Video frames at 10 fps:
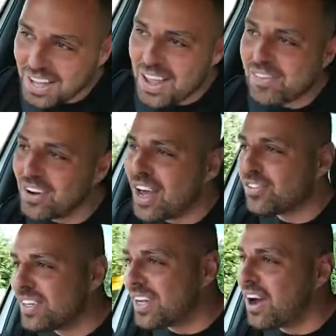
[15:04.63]
if you like this
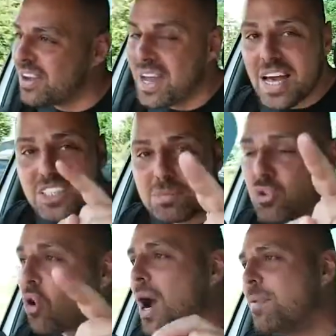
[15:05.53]
video, hit
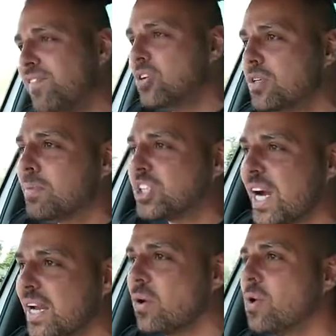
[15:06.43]
subscribe if you're new to my
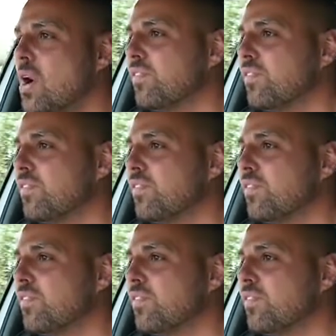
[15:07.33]
channel